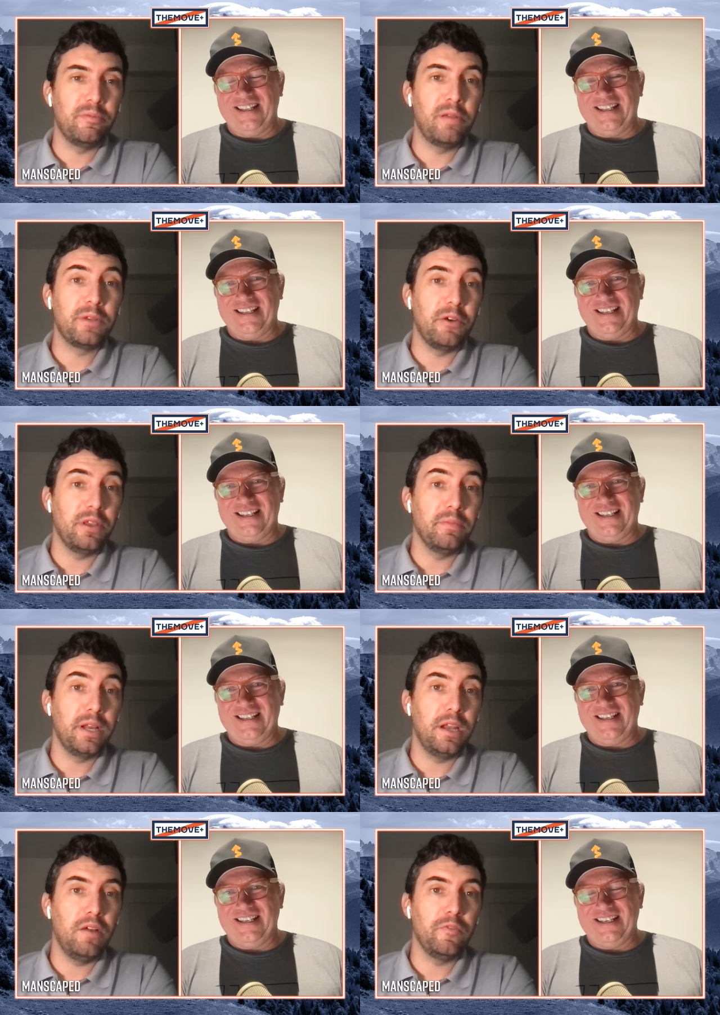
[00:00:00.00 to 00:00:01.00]
Speaker 1: Remco, he
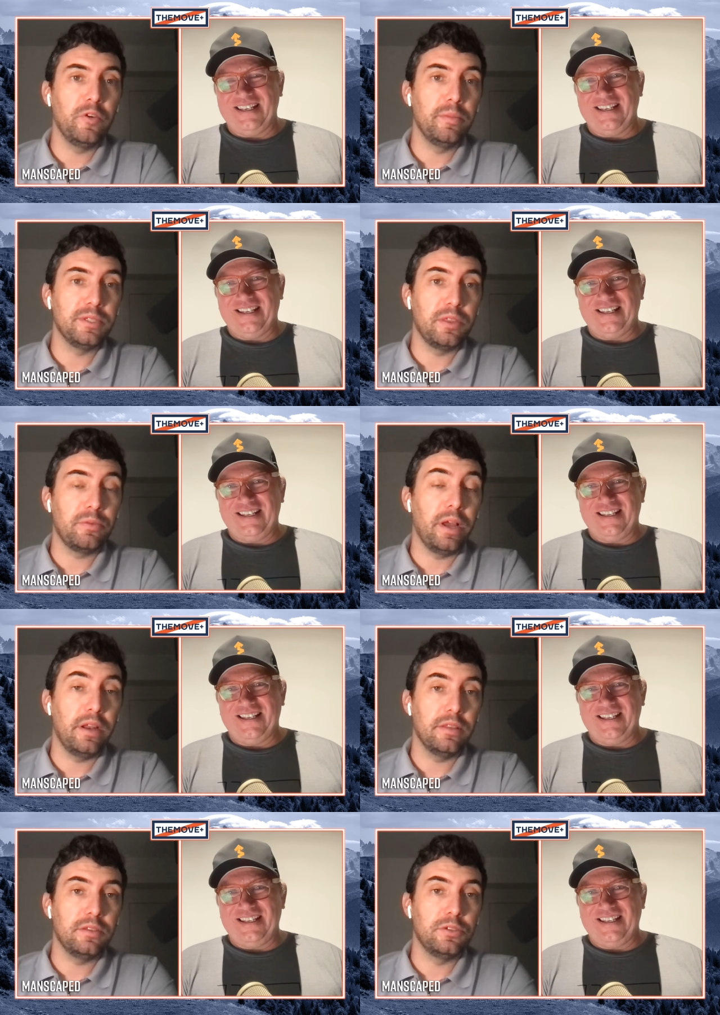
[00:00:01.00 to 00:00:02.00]
might not view him as a
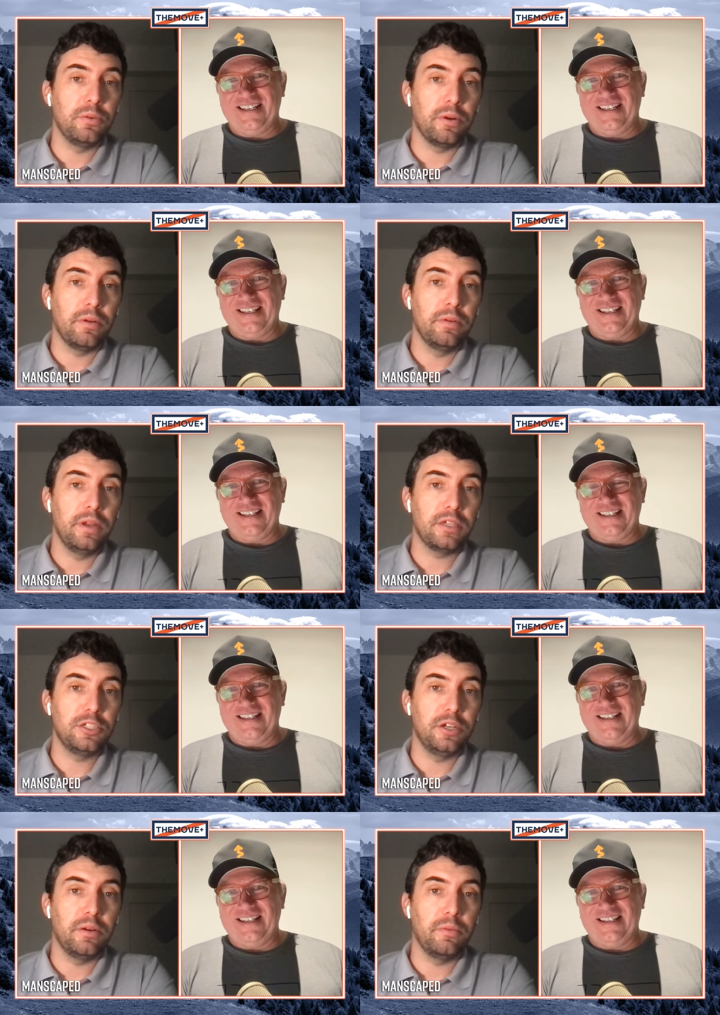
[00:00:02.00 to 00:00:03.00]
threat at the tour
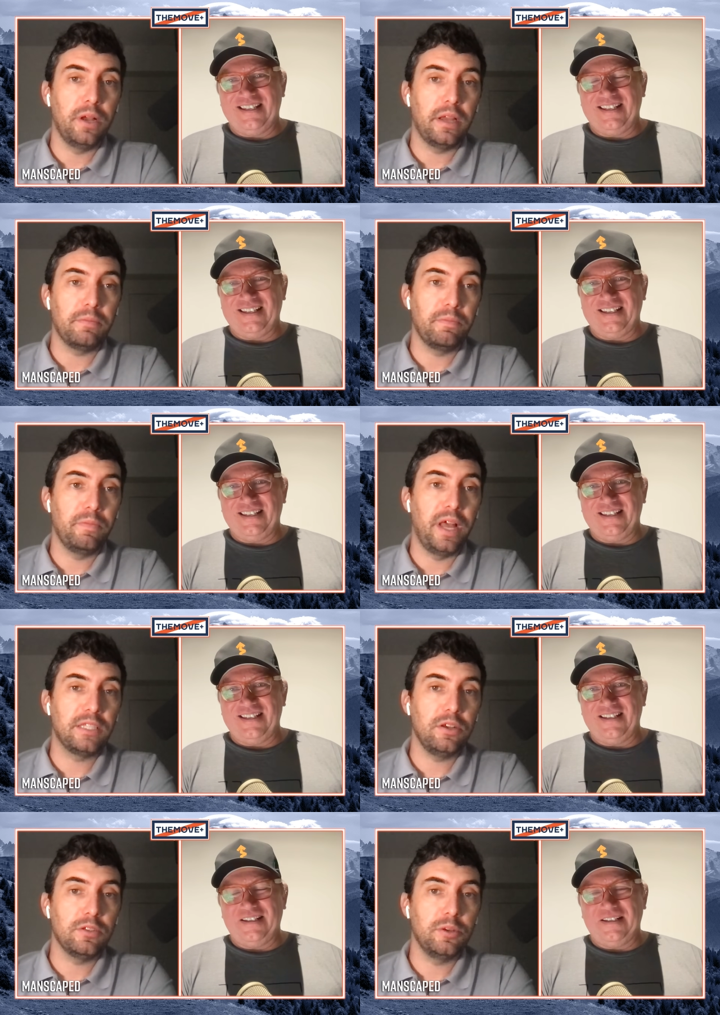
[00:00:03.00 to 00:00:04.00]
next year. I
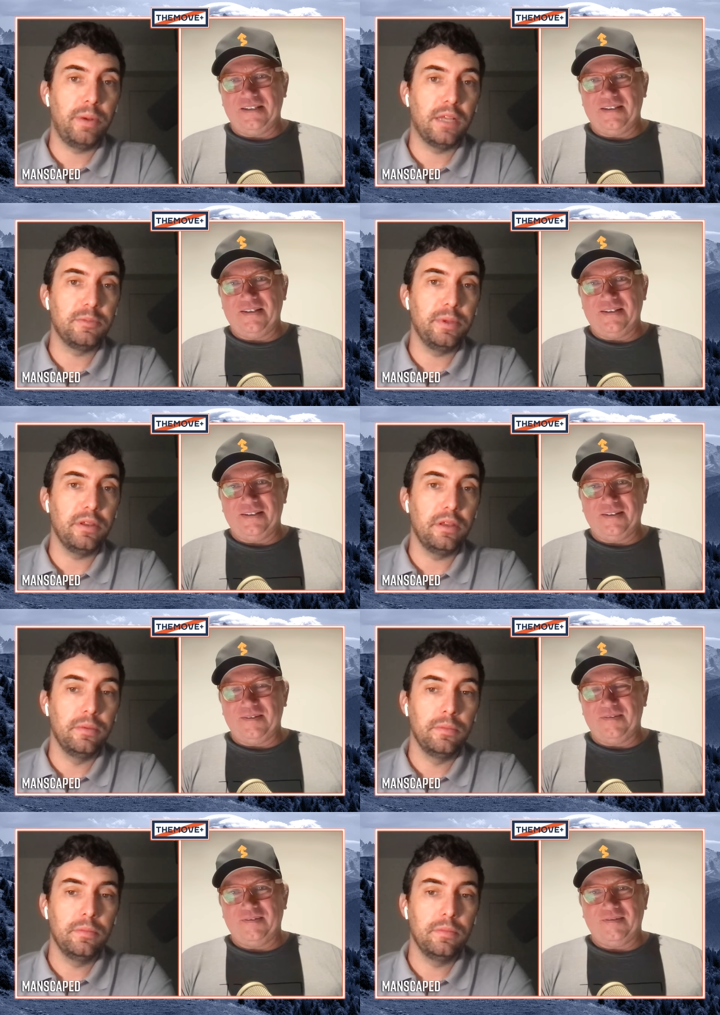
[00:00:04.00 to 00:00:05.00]
that's also a possibility.
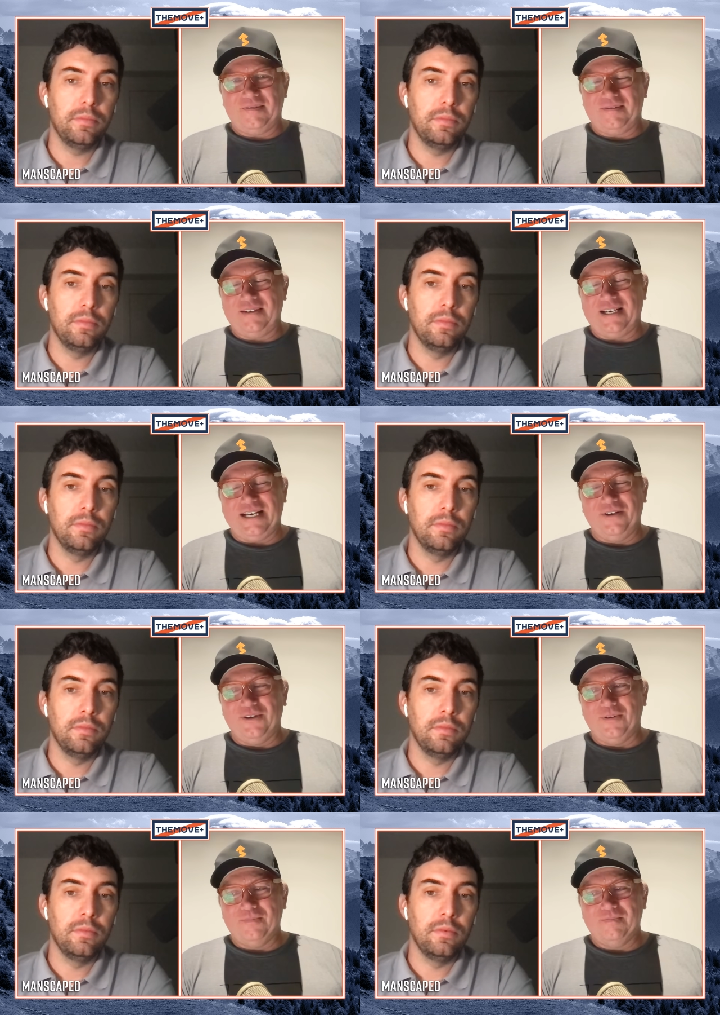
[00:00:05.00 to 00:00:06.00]
I don't
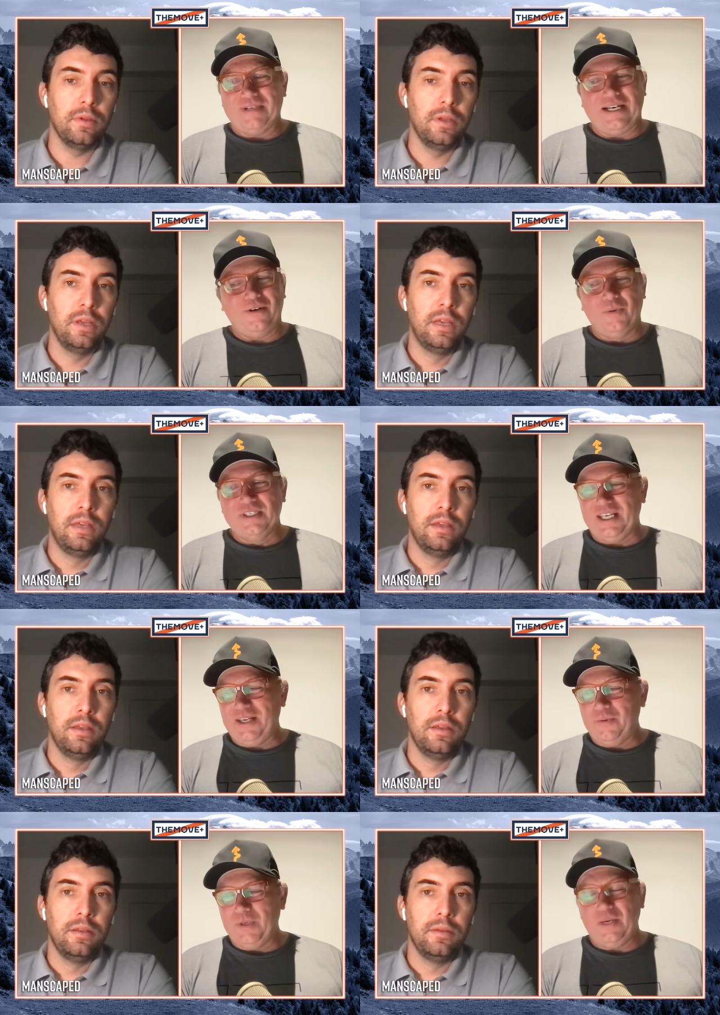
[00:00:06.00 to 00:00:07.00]
know.
Speaker 2: I don't know. We'll
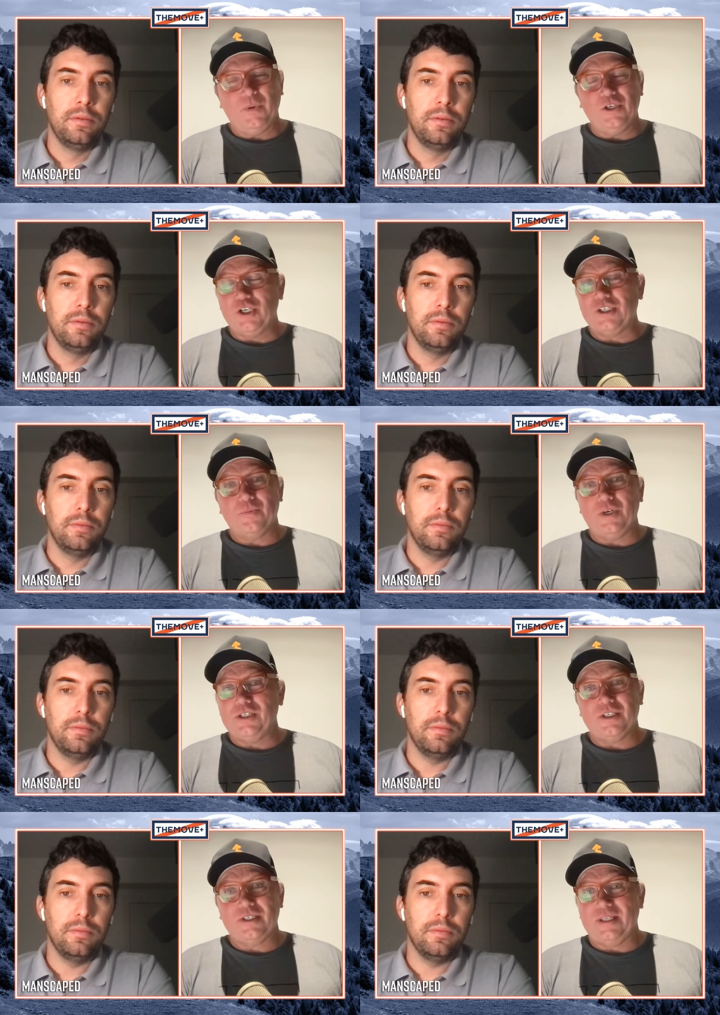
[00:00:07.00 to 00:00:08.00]
see. We we're just we're
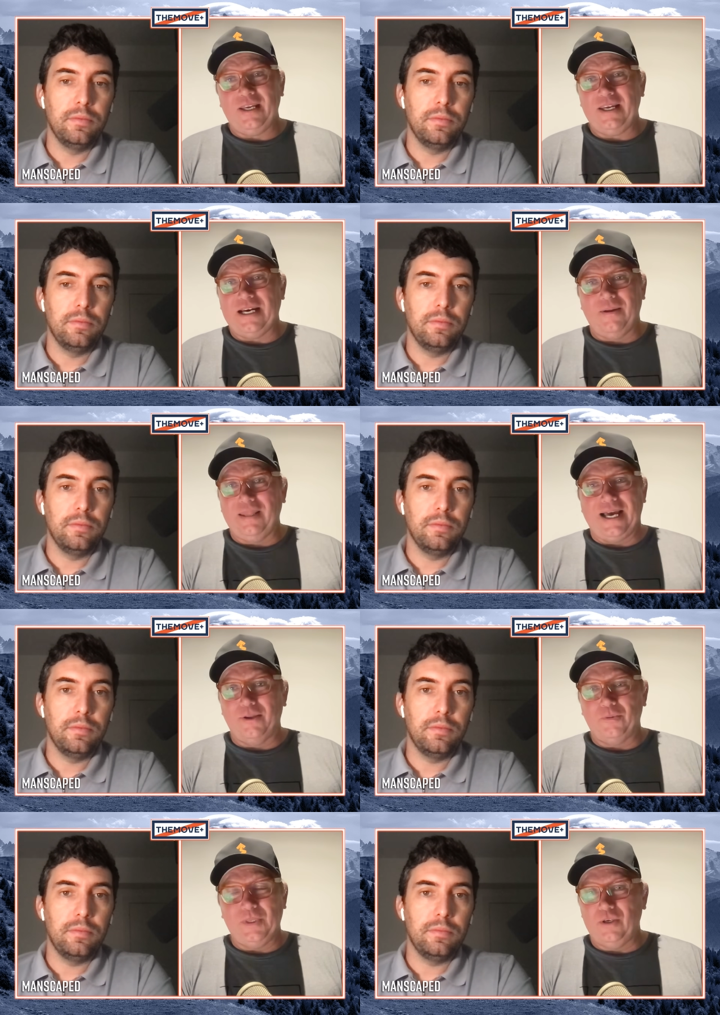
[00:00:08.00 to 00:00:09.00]
just thinking out
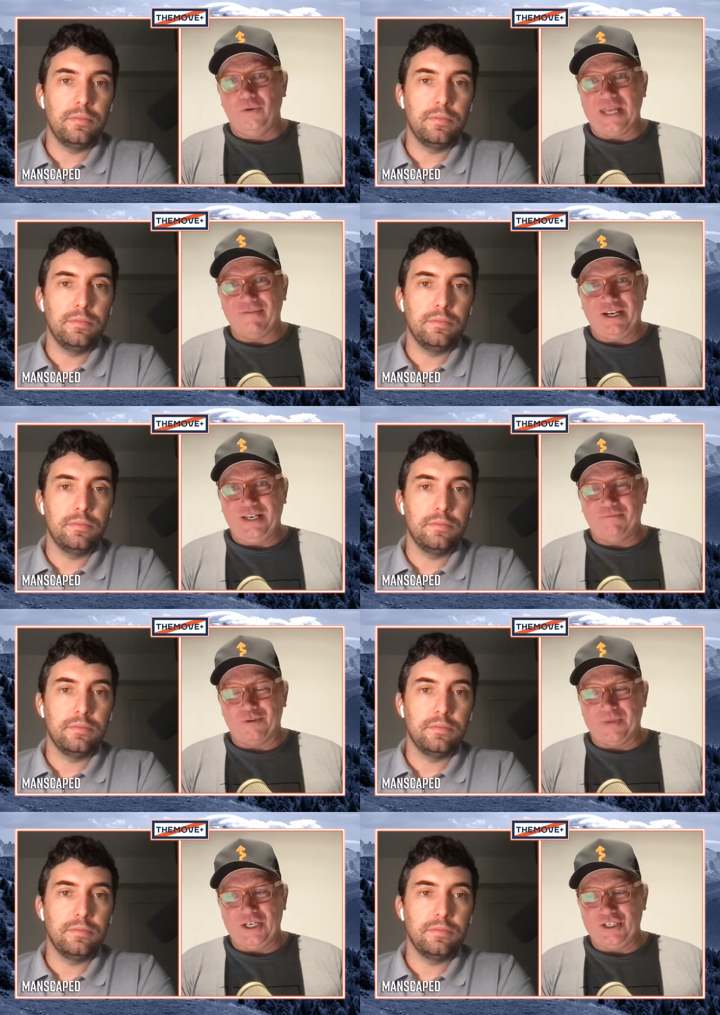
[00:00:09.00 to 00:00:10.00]
loud. We don't have any
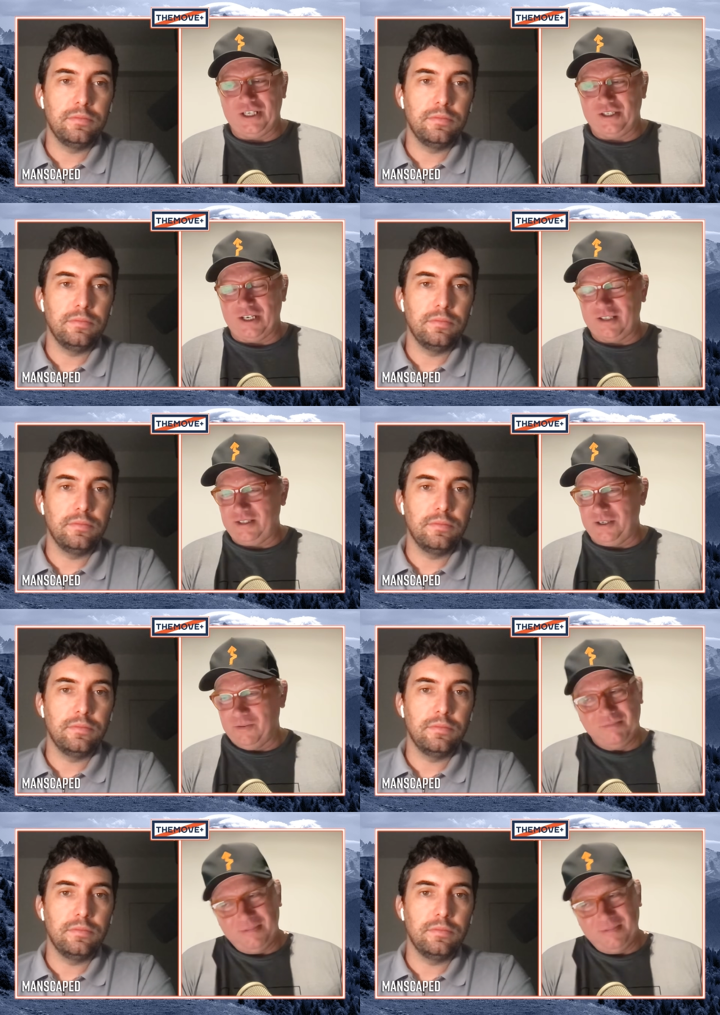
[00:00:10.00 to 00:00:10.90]
information. It's just you know.